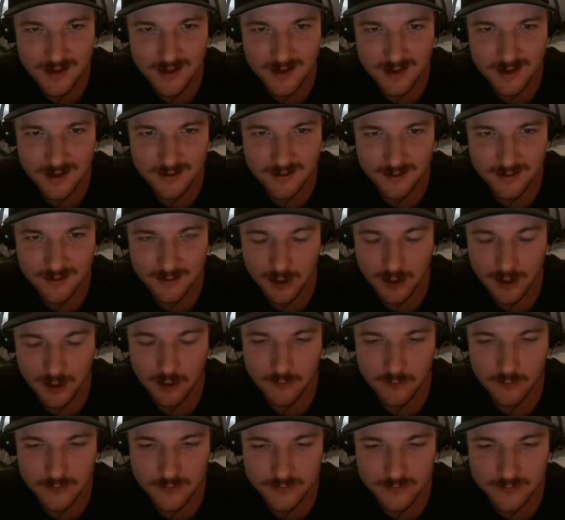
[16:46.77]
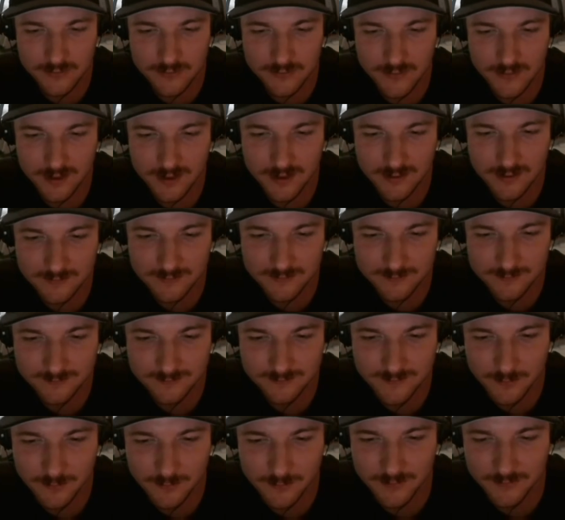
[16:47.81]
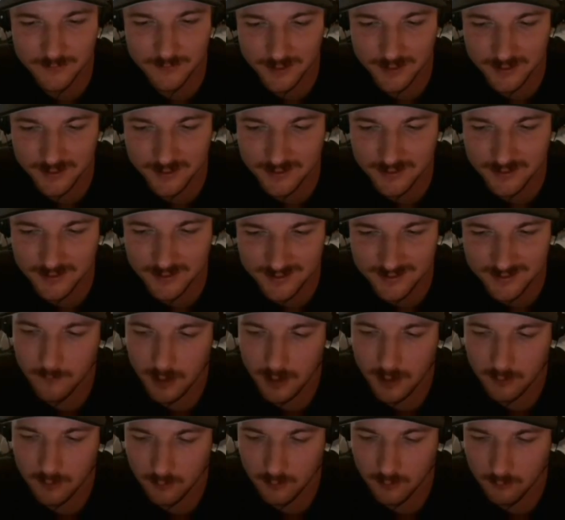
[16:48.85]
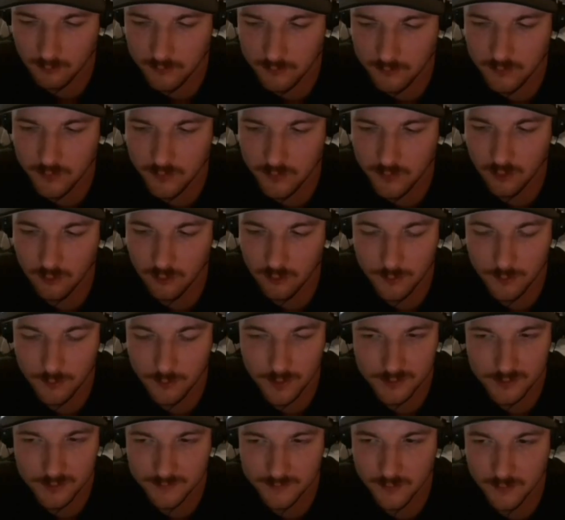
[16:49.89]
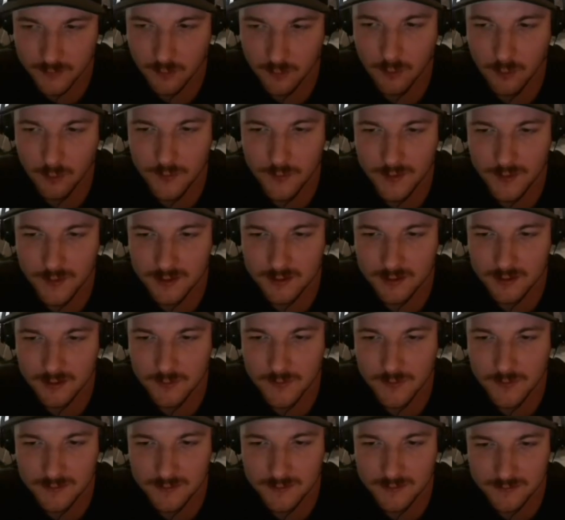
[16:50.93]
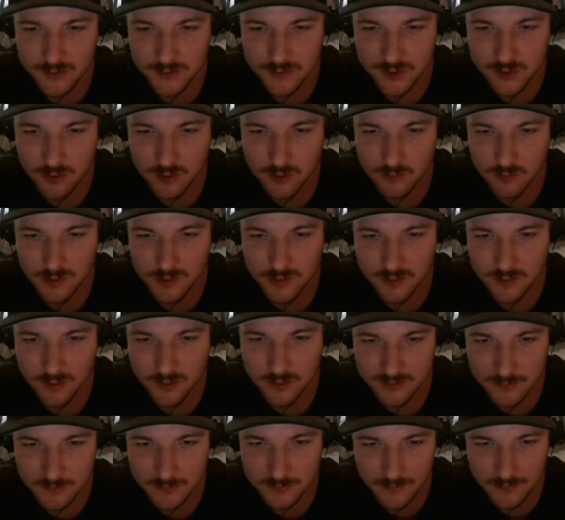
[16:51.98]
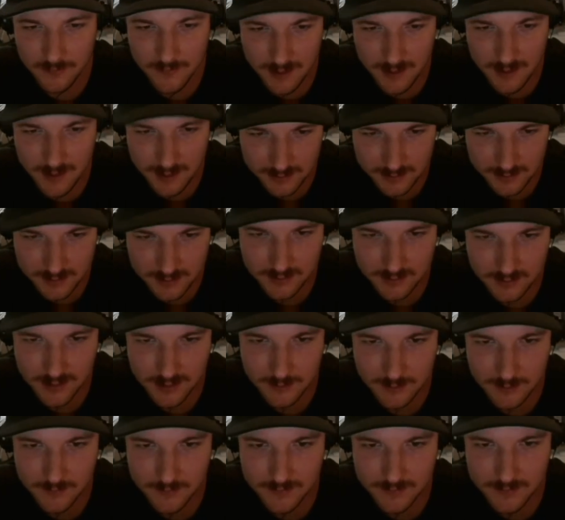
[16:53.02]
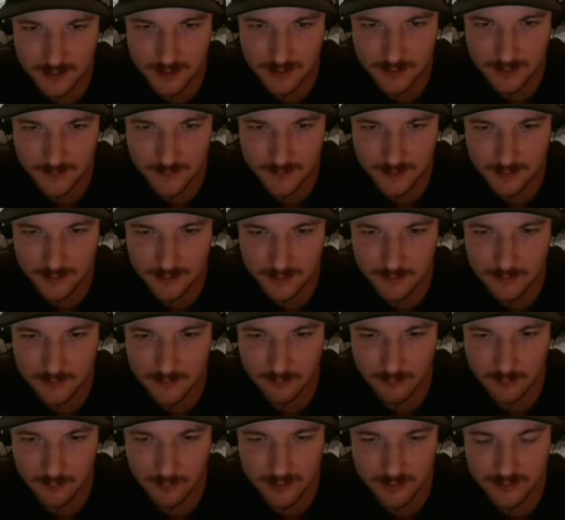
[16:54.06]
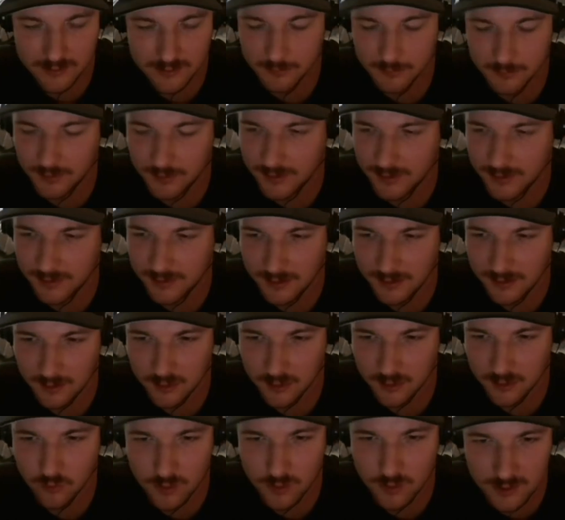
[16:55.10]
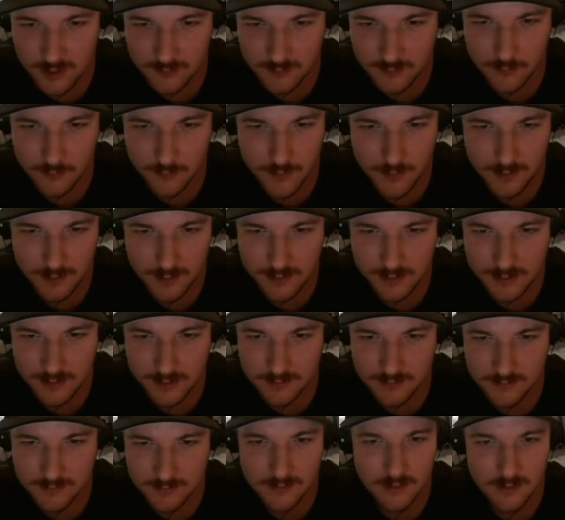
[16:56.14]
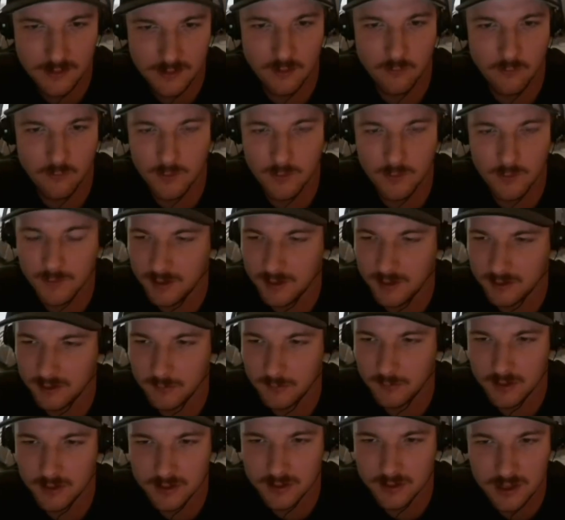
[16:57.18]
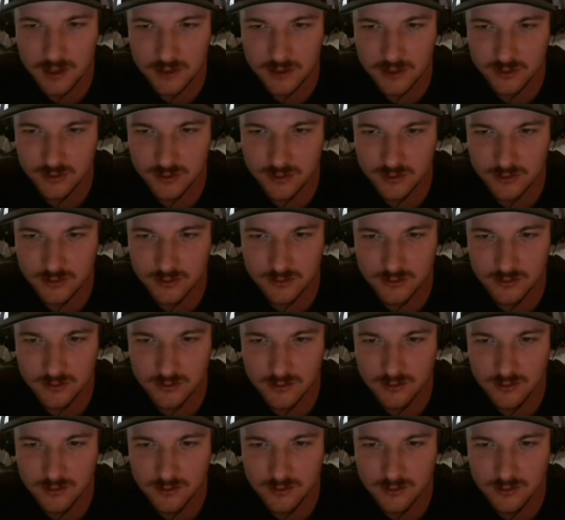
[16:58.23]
And I don't know if you've seen that. It's pretty funny. I reviewed the whole book. Like the whole thing, you think it's a joke when it talks about the alien claims, saying that there were interplanetary treaties with aliens. We've been in communication.